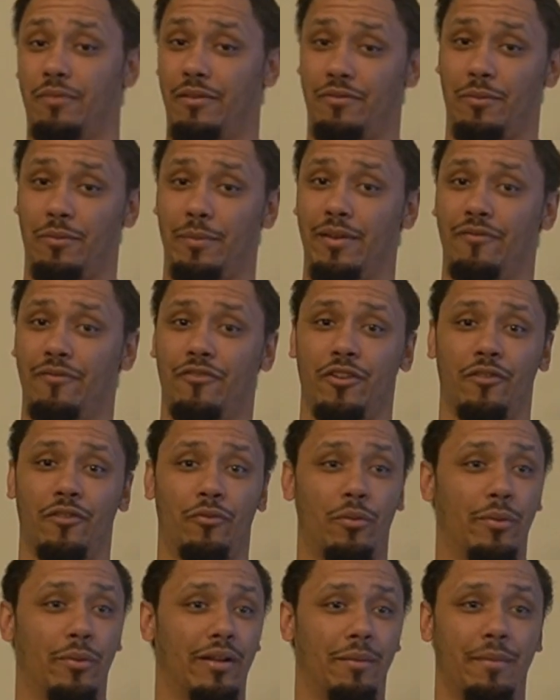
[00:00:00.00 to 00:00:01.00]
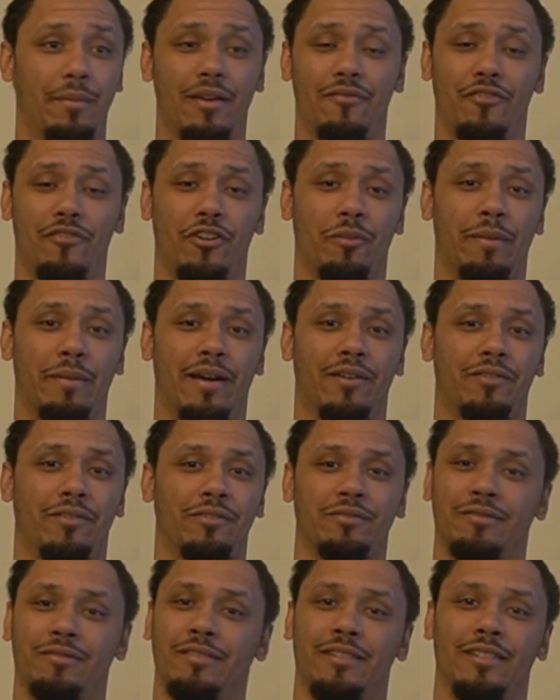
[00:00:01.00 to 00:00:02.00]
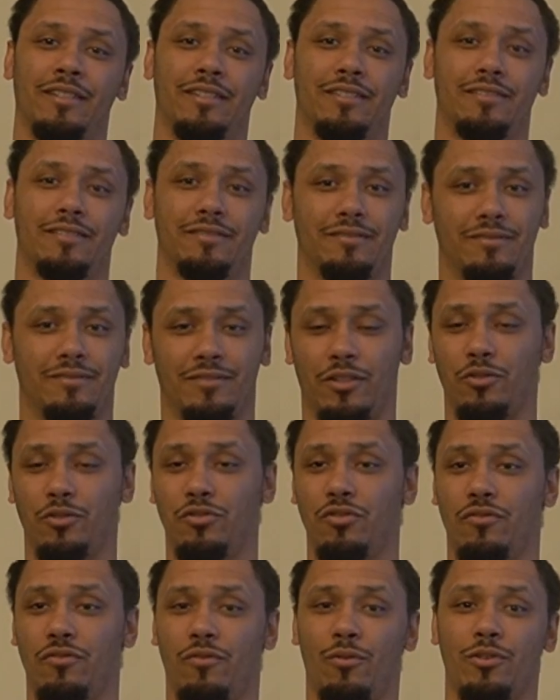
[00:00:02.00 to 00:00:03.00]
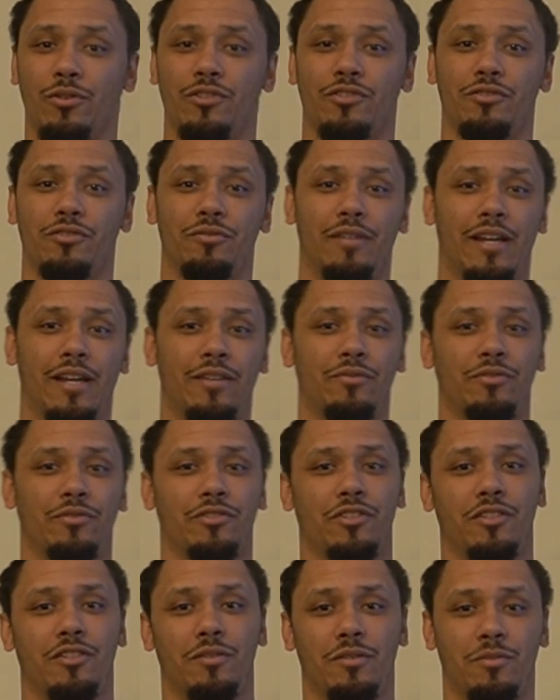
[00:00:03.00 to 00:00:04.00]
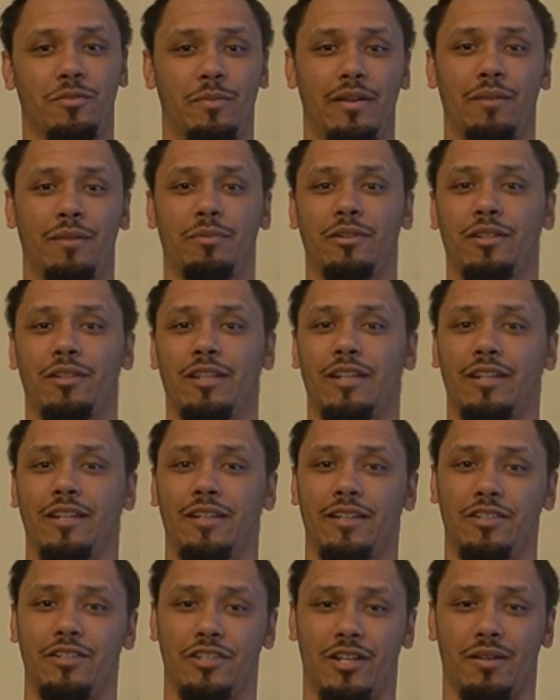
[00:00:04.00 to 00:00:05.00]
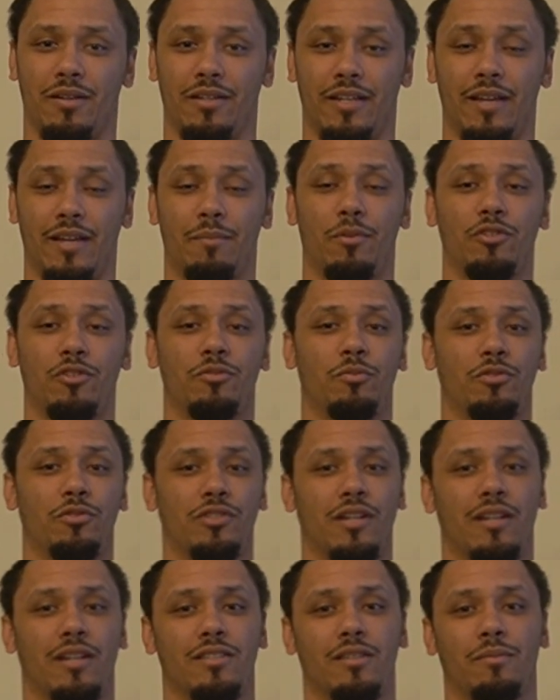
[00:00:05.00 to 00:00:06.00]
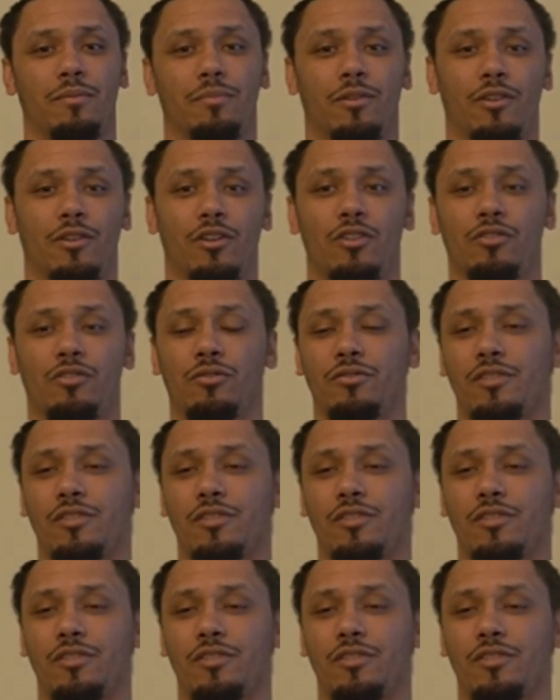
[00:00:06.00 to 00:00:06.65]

if we win the midfield battle, those two forwards are too dangerous to just be able to get multiple shots up on goals.